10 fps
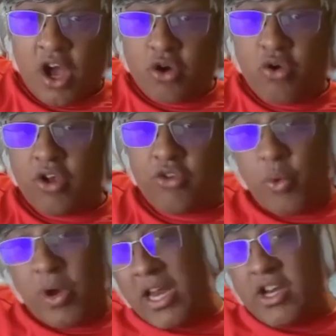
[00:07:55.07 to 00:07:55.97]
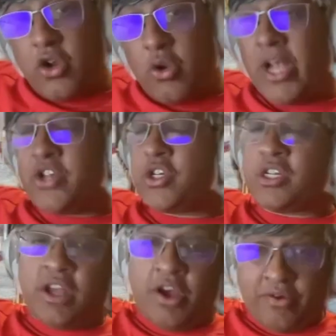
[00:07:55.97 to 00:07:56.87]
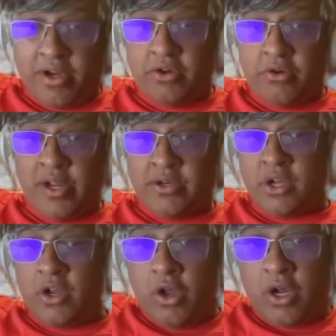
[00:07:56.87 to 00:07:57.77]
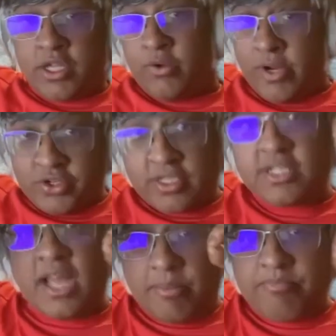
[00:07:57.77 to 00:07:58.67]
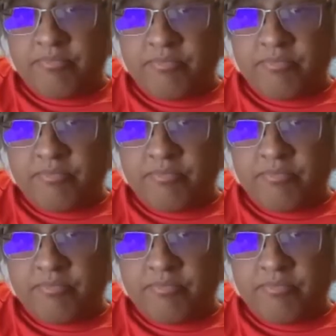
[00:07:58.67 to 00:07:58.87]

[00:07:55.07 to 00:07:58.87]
across one end of Eurasia to the other end of Eurasia along the Eurasian steppe,